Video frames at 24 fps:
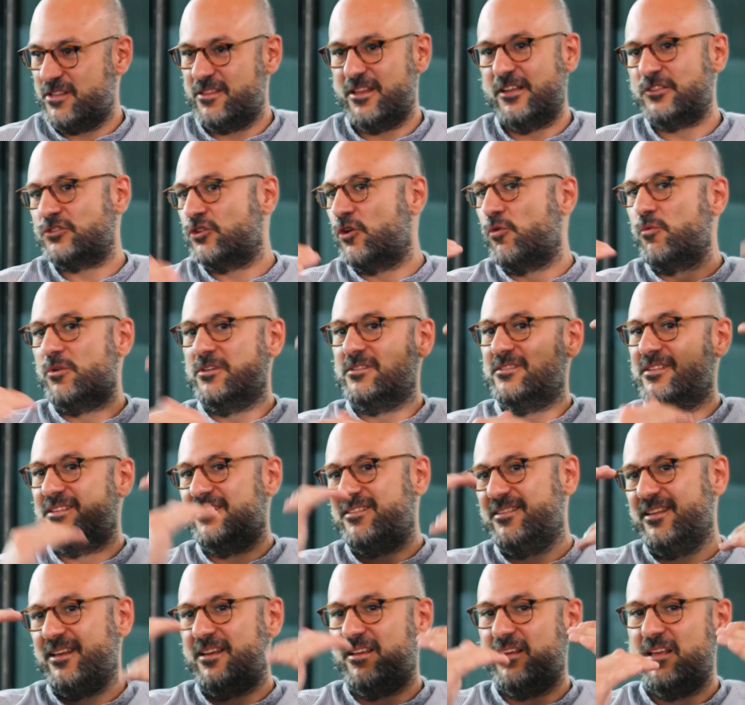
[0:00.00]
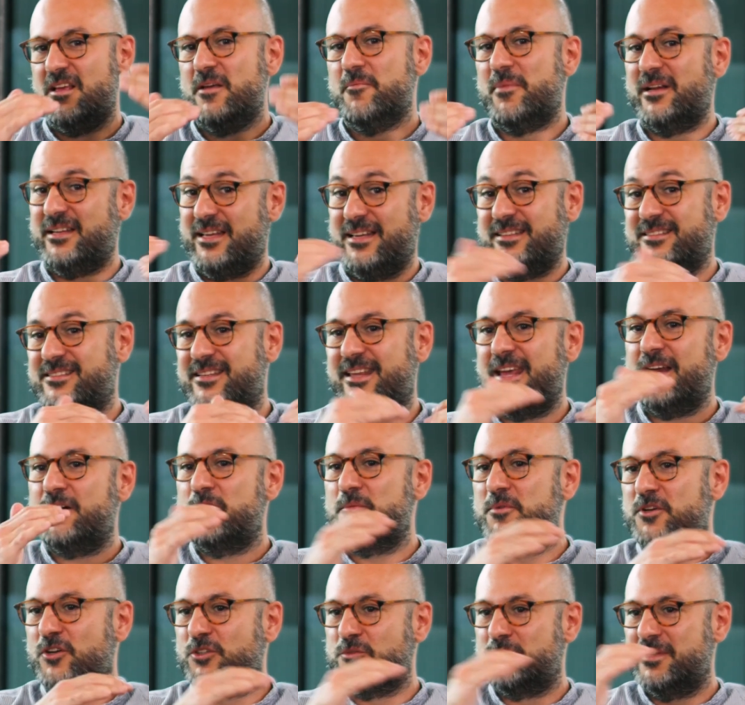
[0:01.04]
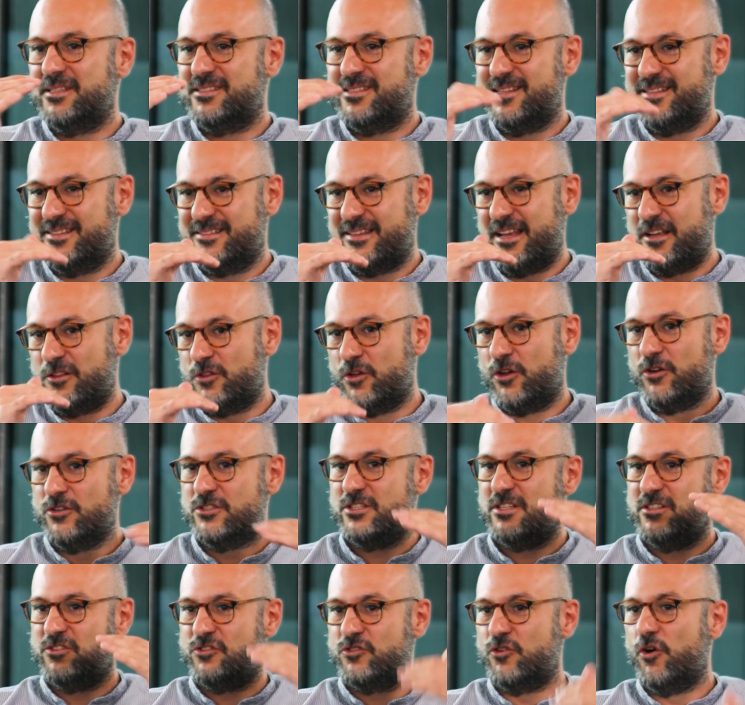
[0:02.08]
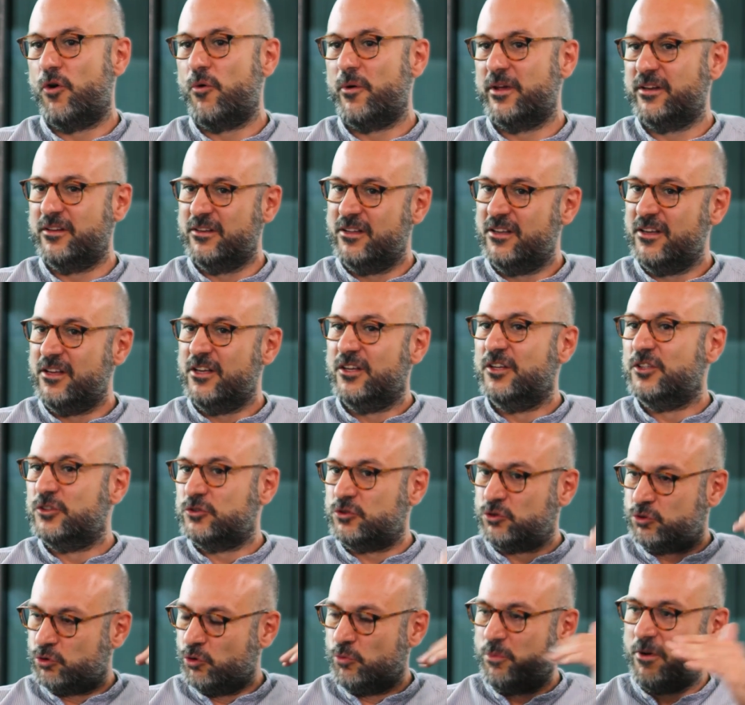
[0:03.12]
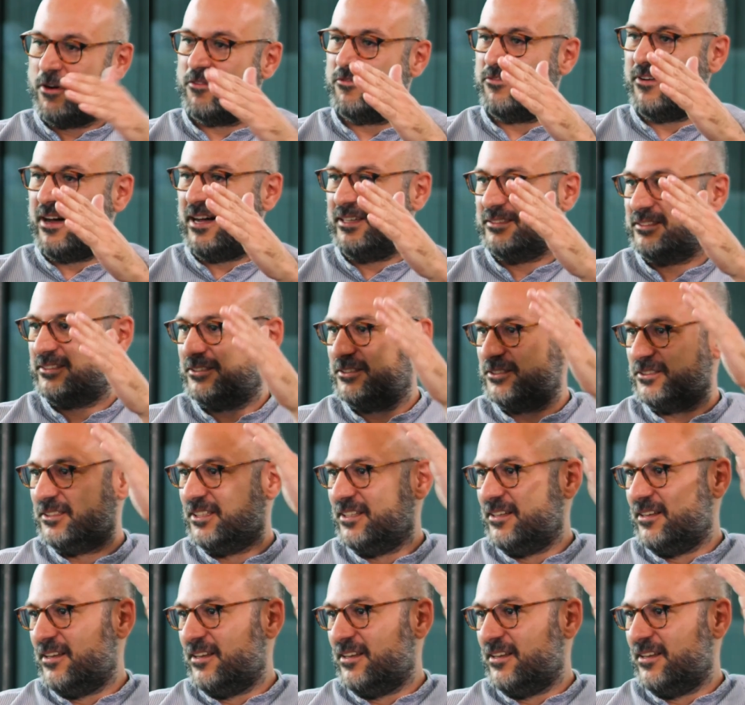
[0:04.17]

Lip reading: There's always this thing. But yeah, it's scary because basically technology is going super fast,